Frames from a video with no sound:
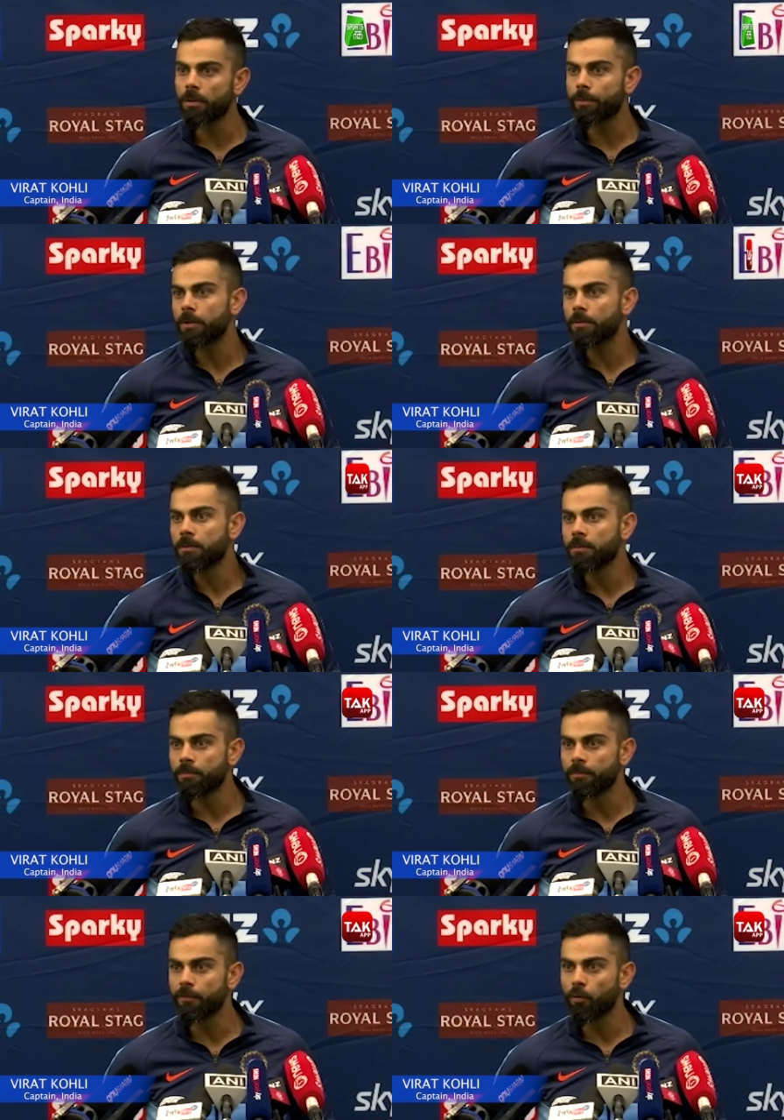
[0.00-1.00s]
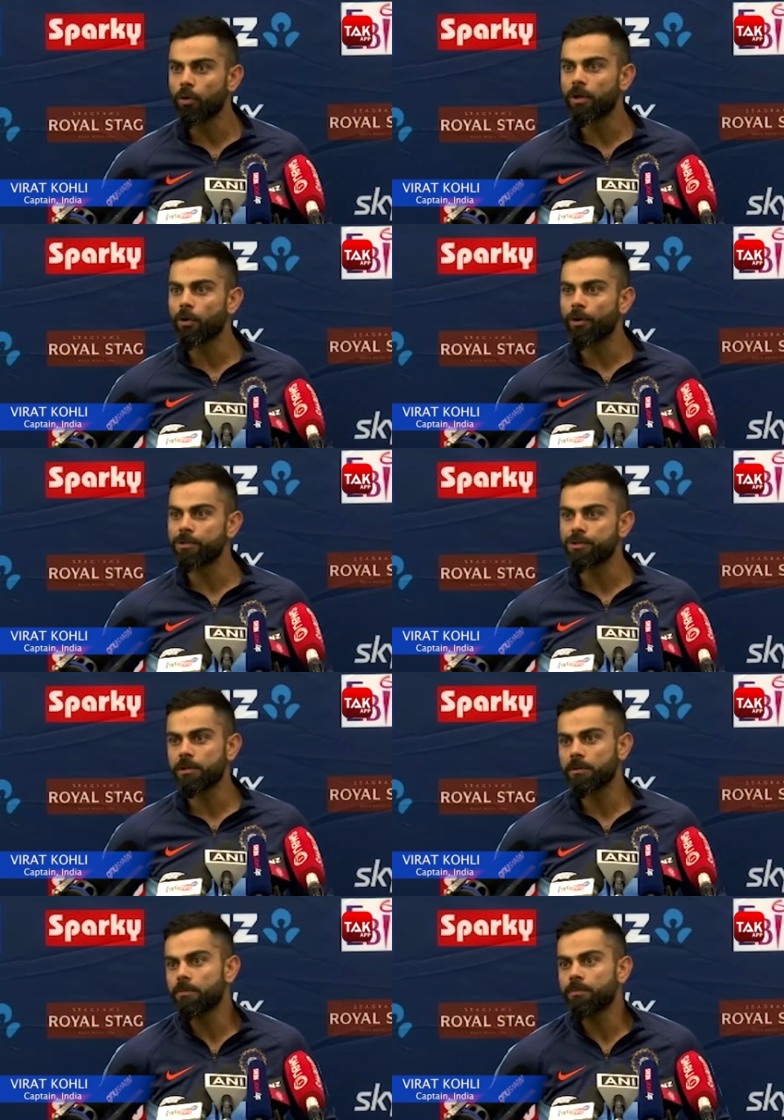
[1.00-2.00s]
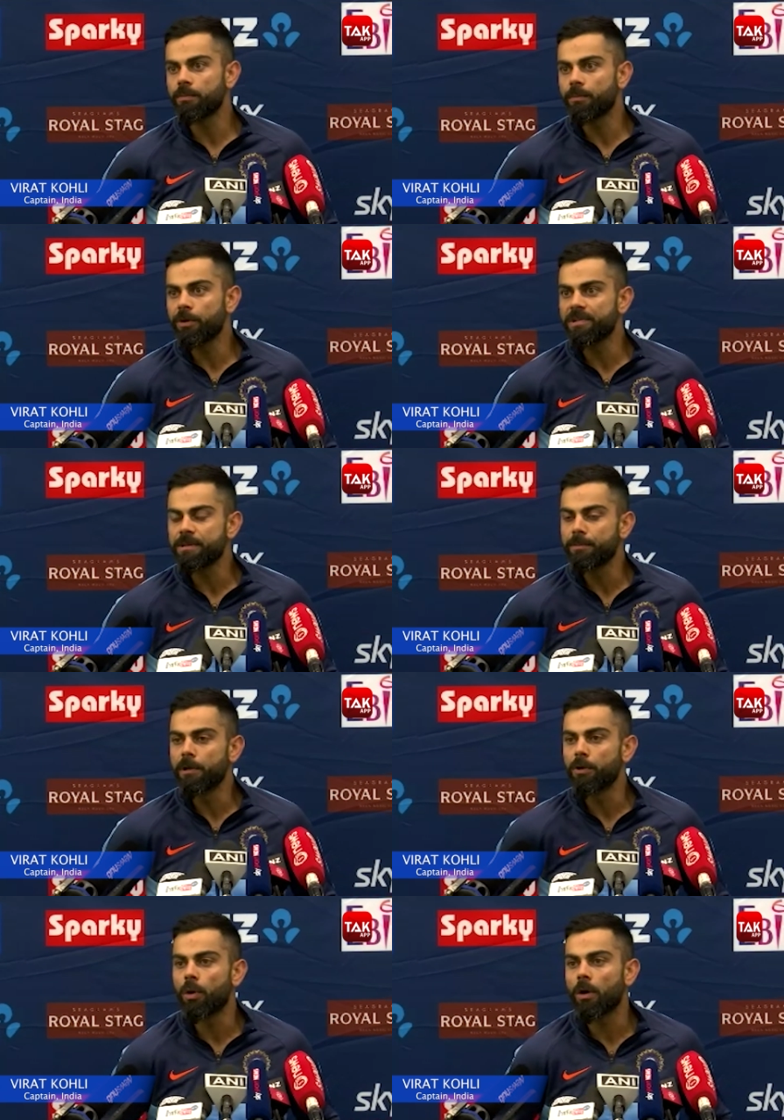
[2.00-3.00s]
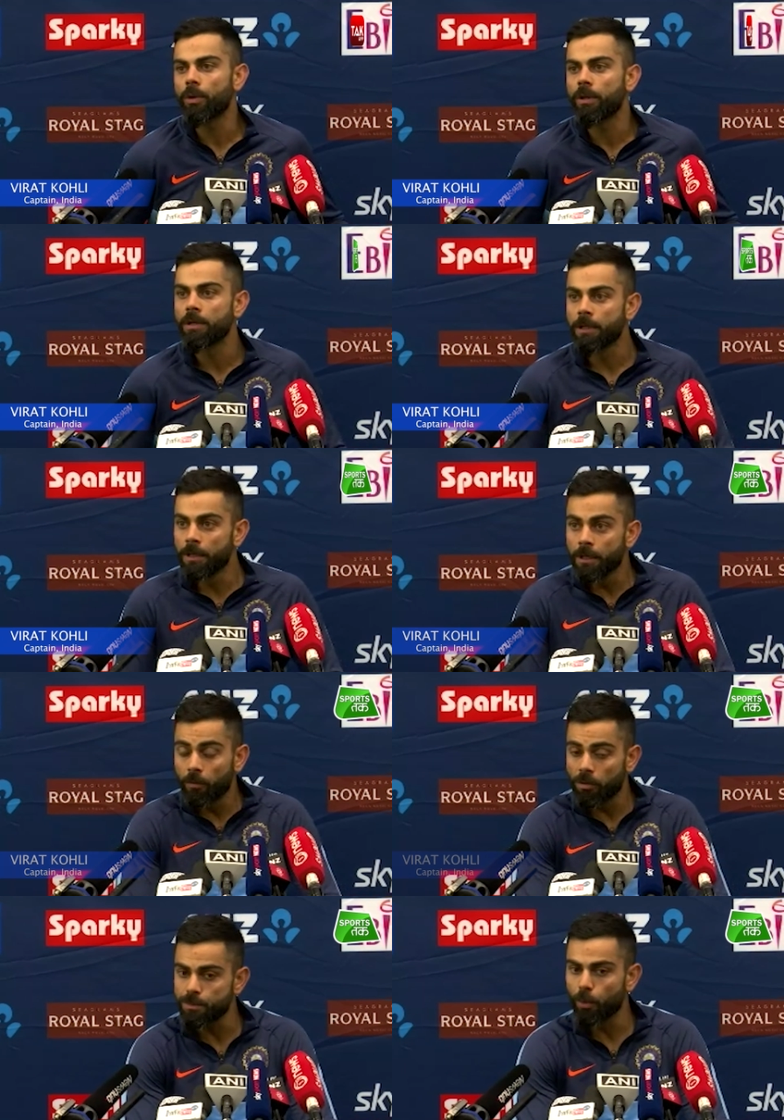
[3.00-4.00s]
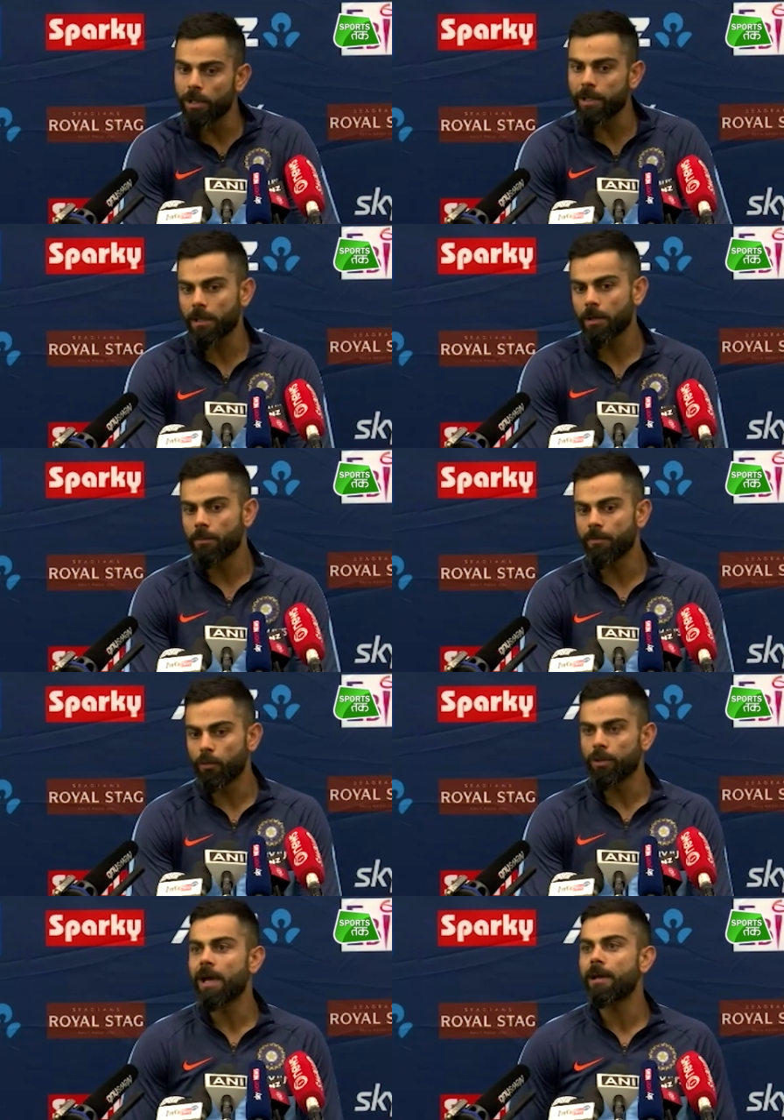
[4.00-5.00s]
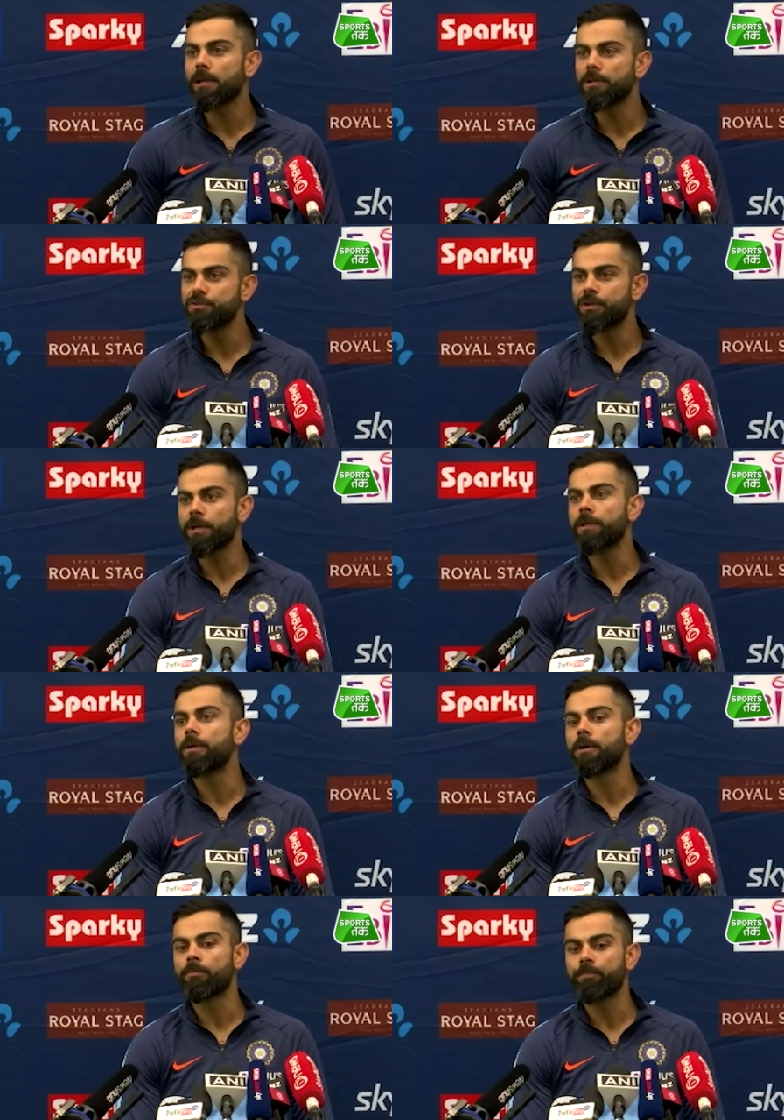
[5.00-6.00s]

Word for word: I mean, before he got injured, pretty similar to how he was bowling before the ankle injury. And